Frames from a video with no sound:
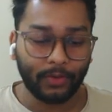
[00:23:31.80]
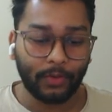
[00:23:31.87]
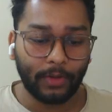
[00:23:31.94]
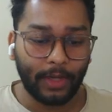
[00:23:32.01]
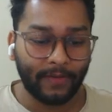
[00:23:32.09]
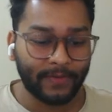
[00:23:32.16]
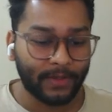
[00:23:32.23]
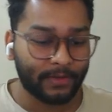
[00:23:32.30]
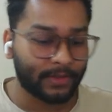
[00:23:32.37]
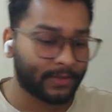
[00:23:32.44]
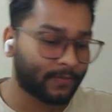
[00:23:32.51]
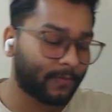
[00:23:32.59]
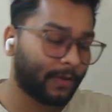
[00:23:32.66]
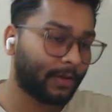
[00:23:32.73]
Okay, so we
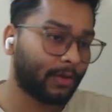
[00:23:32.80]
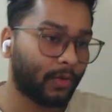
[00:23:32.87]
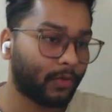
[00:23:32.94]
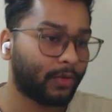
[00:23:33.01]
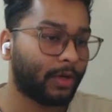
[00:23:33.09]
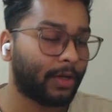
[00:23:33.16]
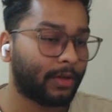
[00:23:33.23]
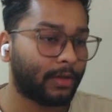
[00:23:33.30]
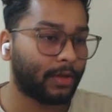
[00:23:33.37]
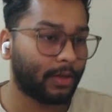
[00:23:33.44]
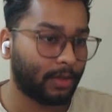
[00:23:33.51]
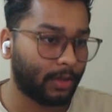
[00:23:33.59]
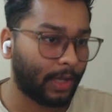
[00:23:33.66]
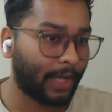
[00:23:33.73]
have successfully cloned
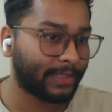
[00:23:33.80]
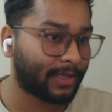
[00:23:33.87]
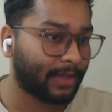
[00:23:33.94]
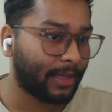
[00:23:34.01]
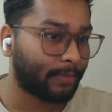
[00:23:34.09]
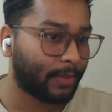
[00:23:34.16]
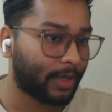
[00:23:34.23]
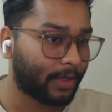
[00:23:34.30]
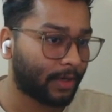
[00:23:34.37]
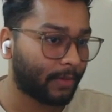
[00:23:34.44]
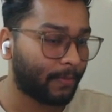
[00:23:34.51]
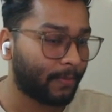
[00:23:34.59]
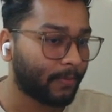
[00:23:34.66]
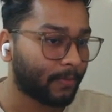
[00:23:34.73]
the
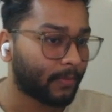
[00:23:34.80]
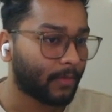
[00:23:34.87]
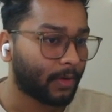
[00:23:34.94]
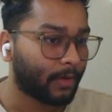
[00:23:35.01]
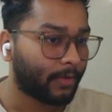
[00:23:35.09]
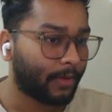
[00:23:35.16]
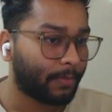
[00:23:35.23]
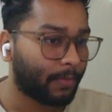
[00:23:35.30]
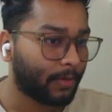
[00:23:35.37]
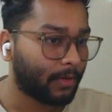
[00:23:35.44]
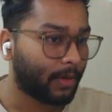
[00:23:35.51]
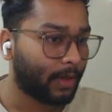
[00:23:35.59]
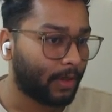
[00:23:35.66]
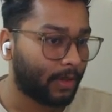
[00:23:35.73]
IsaacLab GitHub
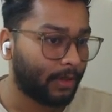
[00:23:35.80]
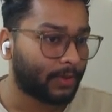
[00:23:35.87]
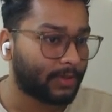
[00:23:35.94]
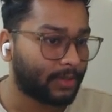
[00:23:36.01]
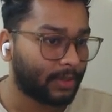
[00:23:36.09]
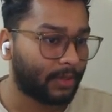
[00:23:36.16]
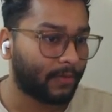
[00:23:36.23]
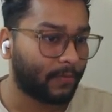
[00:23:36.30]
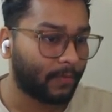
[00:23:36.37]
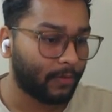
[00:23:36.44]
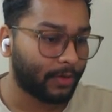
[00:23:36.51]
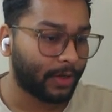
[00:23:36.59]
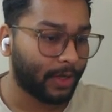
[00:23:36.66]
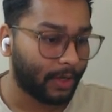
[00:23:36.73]
repo. You can see
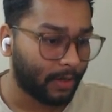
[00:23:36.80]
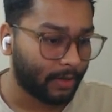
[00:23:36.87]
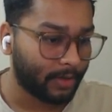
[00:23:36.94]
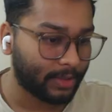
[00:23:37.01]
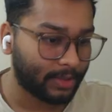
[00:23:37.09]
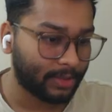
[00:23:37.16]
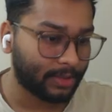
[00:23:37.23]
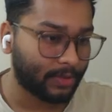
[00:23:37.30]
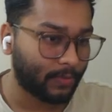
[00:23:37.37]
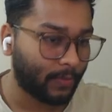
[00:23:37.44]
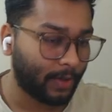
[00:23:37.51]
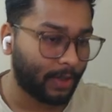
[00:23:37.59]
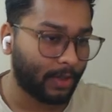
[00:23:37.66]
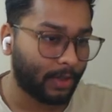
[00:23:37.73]
the folder here.
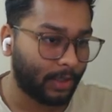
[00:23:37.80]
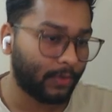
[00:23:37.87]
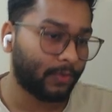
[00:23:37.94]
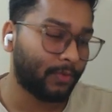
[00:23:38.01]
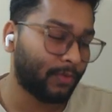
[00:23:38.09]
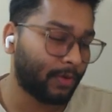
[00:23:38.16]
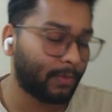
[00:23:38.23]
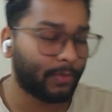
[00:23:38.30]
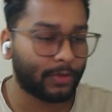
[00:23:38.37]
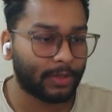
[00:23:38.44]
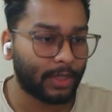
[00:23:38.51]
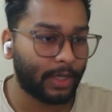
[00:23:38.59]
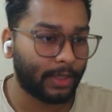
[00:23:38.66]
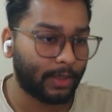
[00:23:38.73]
This is where you
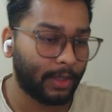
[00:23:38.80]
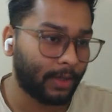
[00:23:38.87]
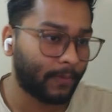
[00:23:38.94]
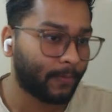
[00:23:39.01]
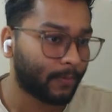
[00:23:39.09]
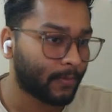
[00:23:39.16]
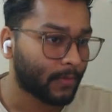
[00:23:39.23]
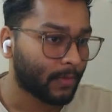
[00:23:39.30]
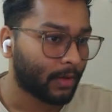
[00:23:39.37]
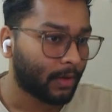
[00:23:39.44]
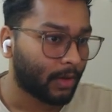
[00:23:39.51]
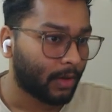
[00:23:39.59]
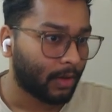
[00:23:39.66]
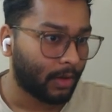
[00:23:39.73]
will most likely
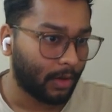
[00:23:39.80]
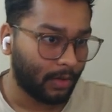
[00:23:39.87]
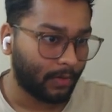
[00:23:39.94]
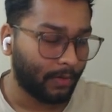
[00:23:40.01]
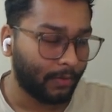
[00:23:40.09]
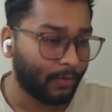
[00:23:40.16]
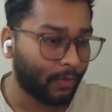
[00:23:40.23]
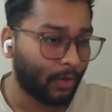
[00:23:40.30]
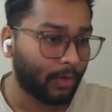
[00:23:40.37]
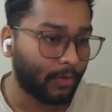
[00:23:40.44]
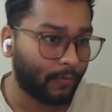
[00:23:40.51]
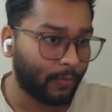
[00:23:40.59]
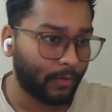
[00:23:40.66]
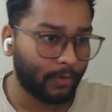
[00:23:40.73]

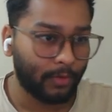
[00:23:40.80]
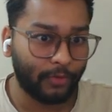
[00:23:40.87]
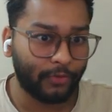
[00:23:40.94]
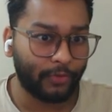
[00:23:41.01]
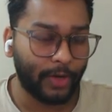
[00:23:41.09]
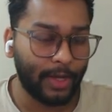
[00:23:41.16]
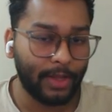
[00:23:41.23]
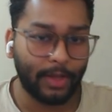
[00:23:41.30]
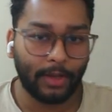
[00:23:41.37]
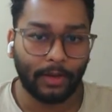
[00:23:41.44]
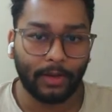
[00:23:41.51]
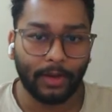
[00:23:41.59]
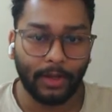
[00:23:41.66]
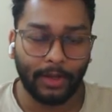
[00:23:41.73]
do all of your
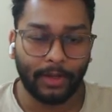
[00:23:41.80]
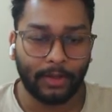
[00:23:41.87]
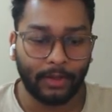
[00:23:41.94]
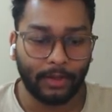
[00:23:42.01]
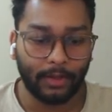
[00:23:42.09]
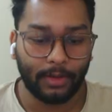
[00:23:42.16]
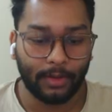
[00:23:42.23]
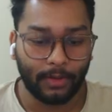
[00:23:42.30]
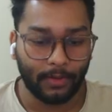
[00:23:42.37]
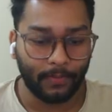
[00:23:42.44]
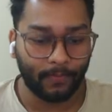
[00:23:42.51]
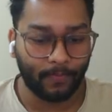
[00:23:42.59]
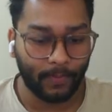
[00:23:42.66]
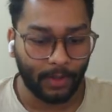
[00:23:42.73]
training and
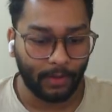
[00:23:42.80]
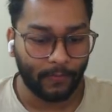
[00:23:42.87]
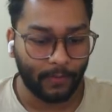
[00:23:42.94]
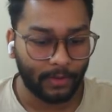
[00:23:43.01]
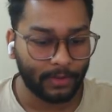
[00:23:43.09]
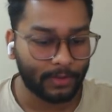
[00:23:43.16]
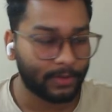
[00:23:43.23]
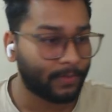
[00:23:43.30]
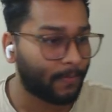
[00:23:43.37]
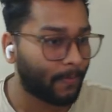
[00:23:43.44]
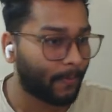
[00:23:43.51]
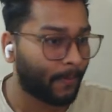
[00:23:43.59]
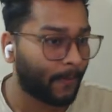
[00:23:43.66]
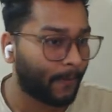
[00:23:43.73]

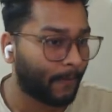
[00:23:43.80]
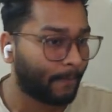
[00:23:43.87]
inference.